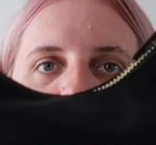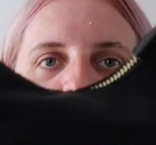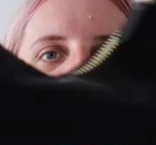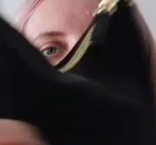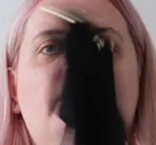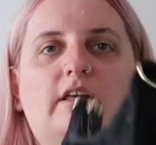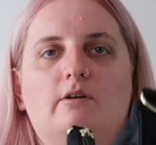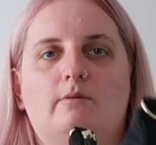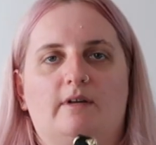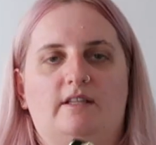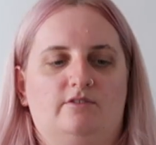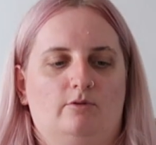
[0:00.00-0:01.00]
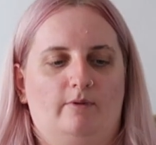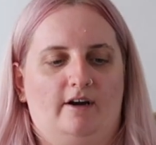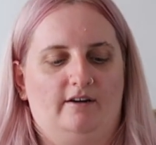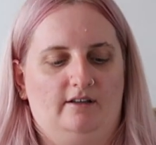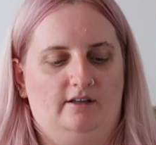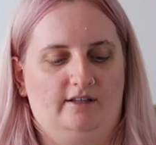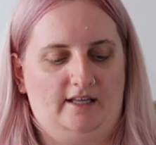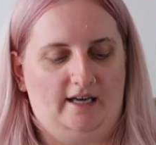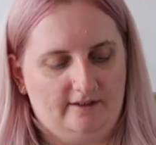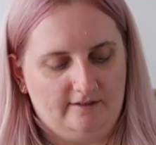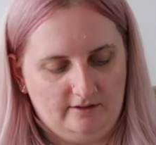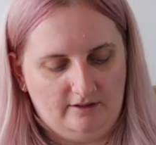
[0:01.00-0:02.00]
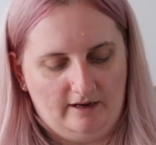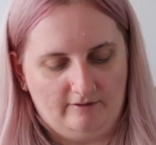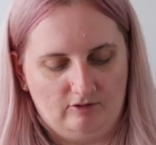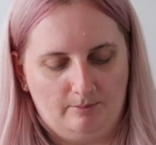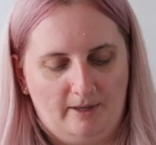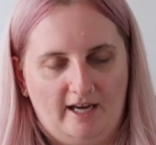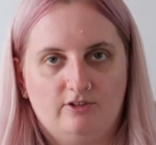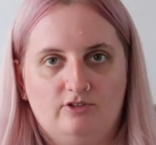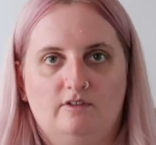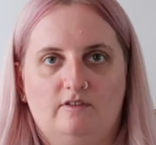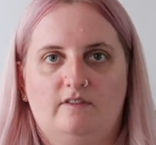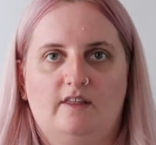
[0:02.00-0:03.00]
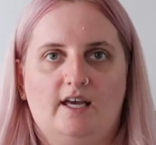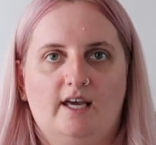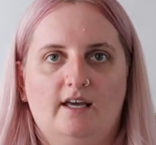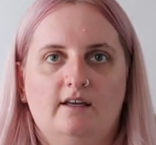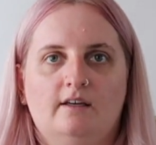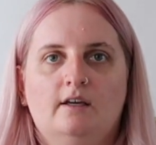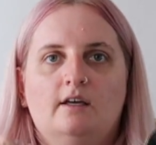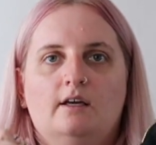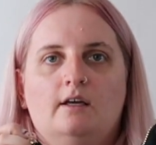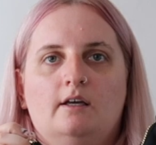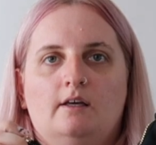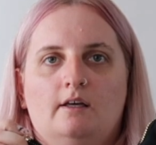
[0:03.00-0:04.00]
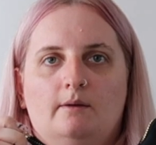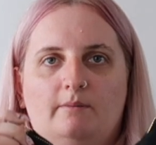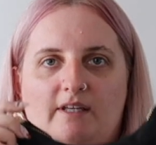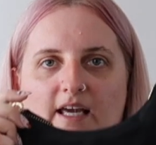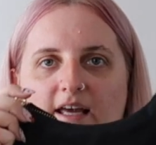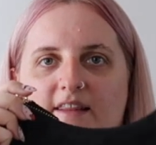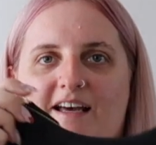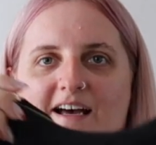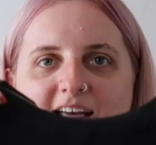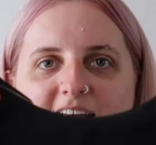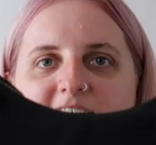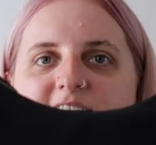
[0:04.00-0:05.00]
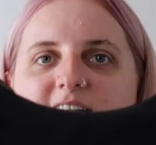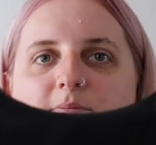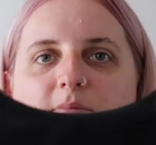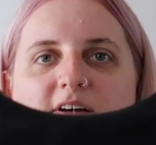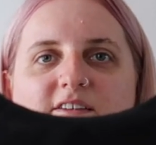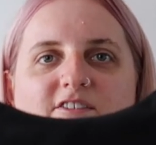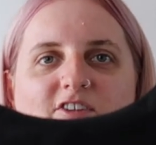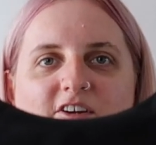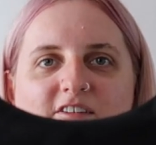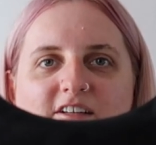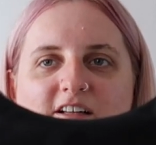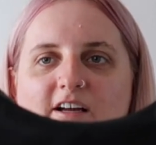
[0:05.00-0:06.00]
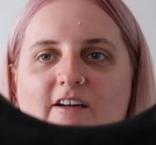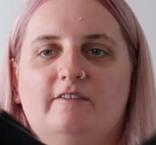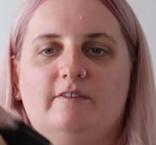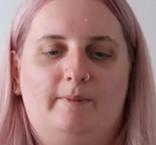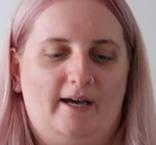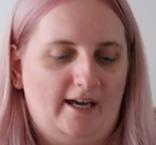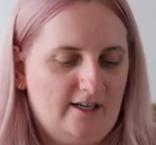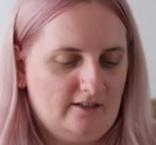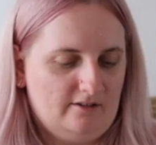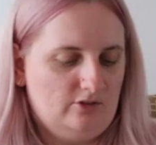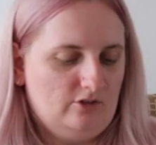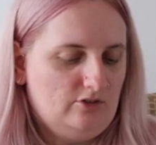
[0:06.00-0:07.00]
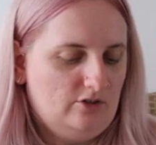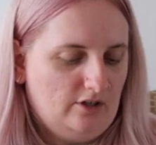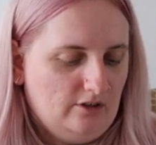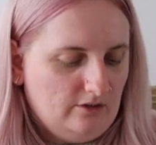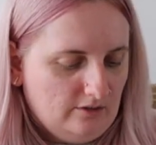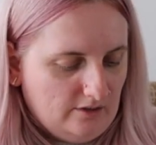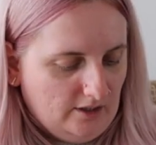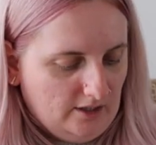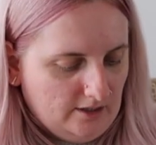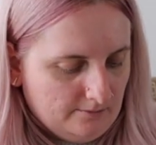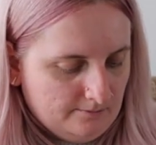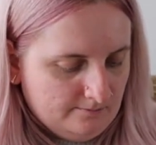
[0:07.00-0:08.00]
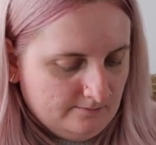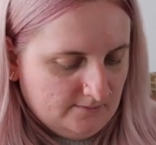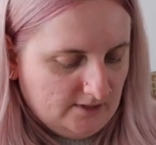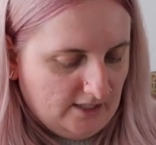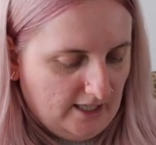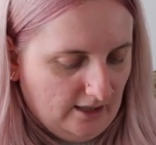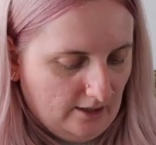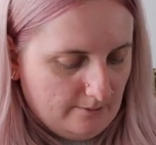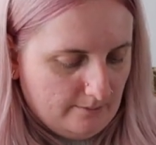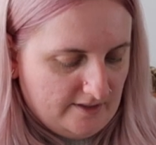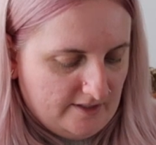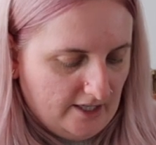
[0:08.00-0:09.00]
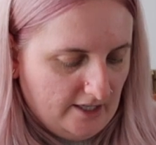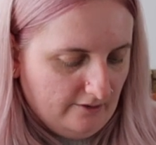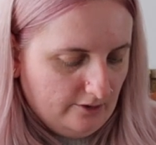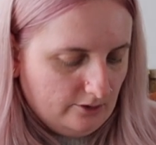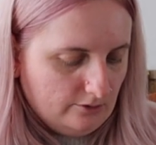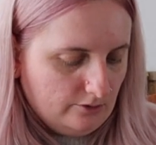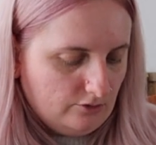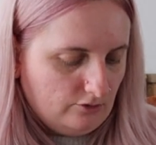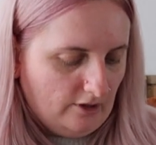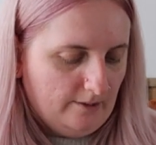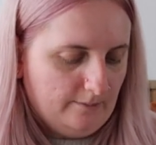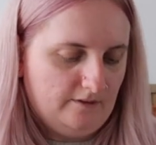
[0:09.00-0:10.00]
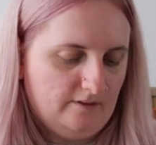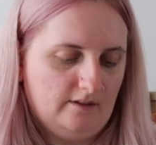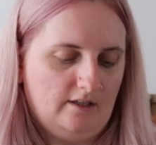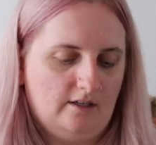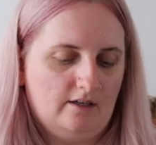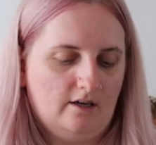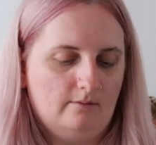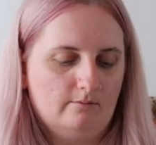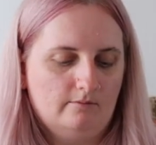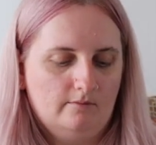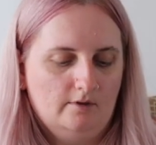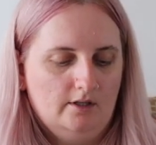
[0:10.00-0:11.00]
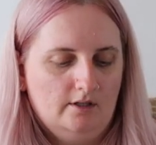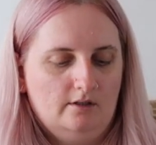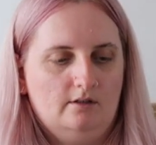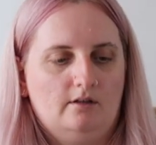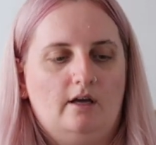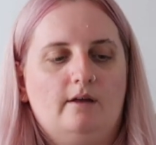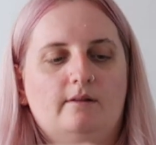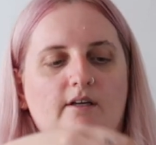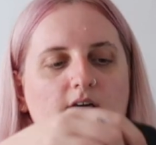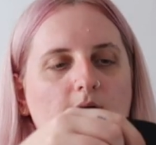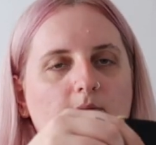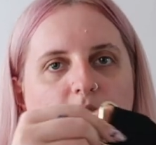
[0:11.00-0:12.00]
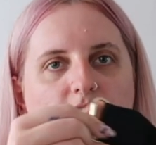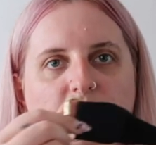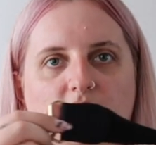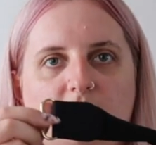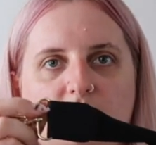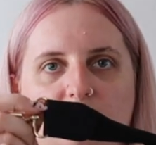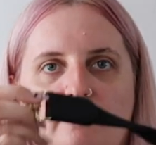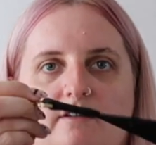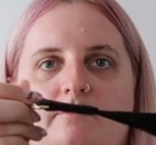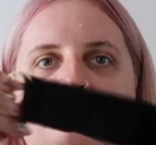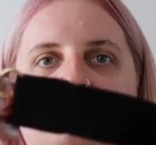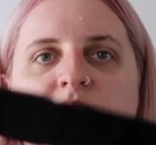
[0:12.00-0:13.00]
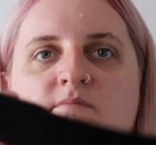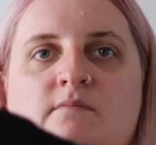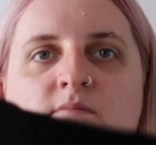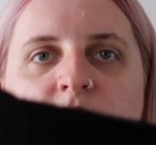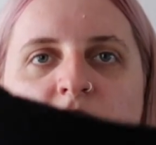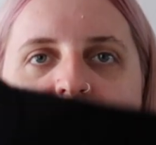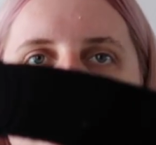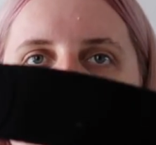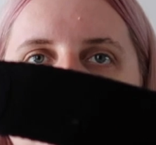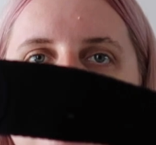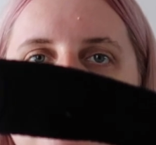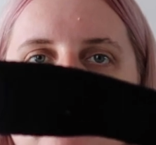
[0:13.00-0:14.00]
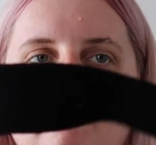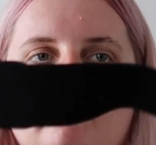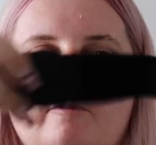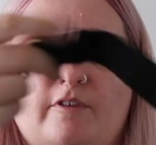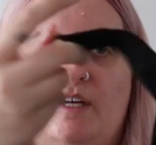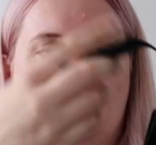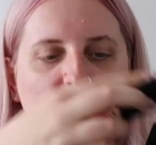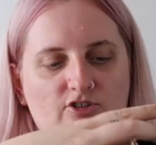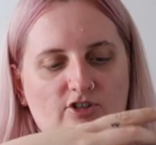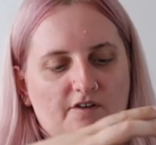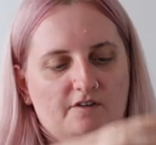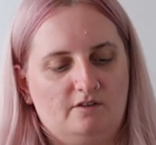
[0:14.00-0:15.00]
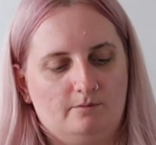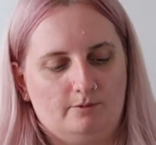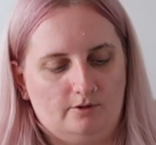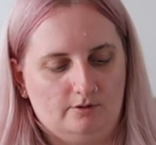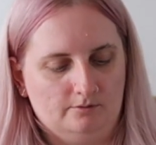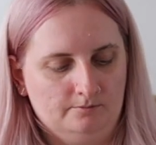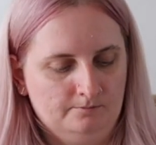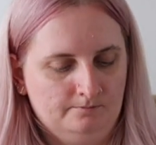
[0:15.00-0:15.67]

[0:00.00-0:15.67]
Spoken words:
but I think you're meant to wear it like that, so you have the patches there. But yeah, that is my Stony Clover bag. I'll just show you the, they're like material straps that they come and that come with it, so super comfy, adjustable.